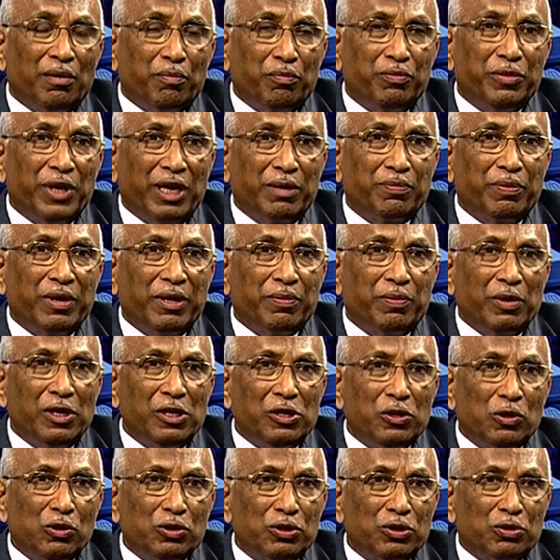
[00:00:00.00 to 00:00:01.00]
that people
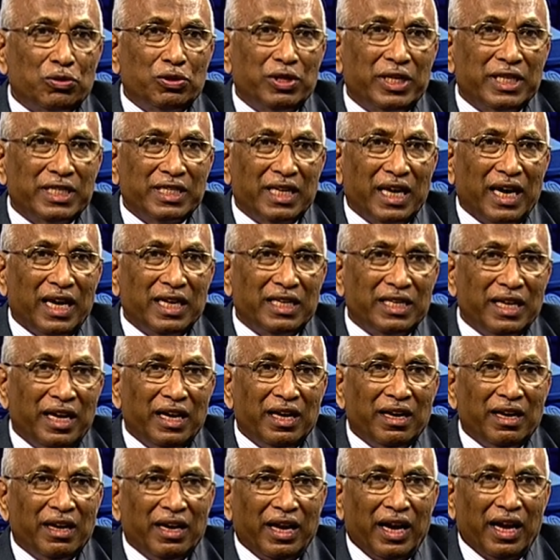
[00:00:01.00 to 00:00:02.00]
use to design
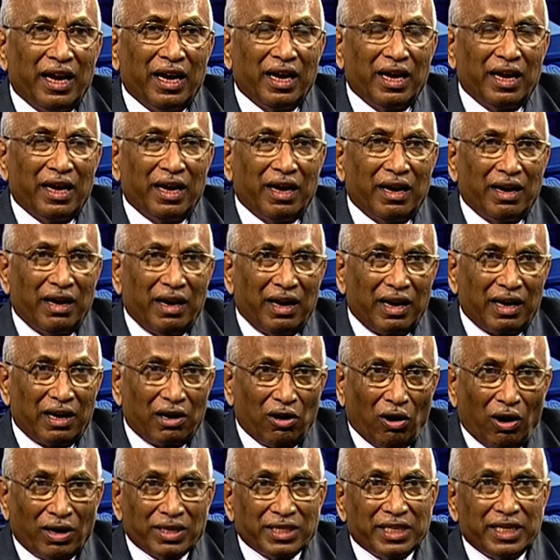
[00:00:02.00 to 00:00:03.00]
a
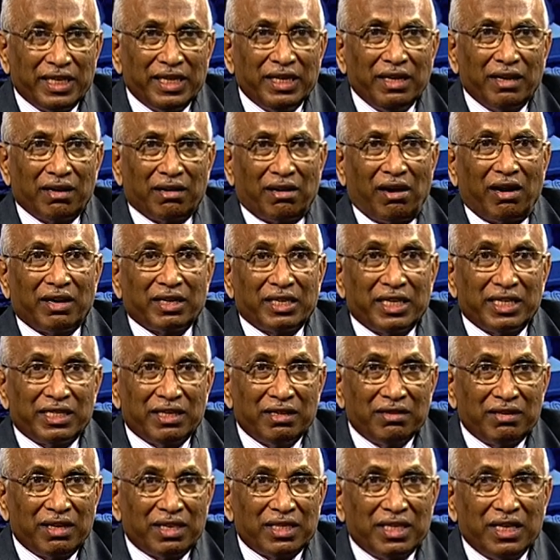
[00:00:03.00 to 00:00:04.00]
clock tree, clock tree
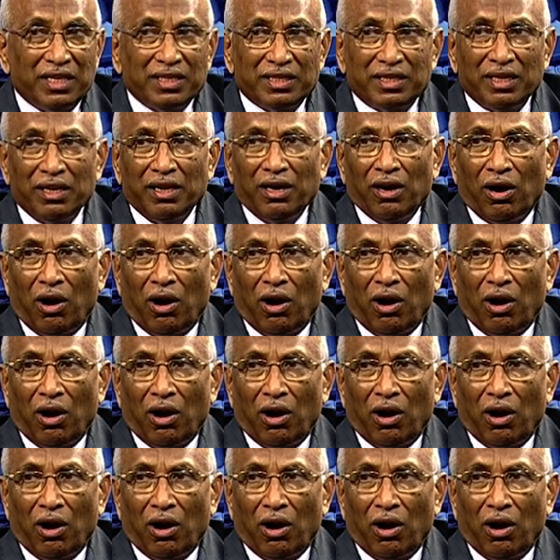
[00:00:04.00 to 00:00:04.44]
synthesis.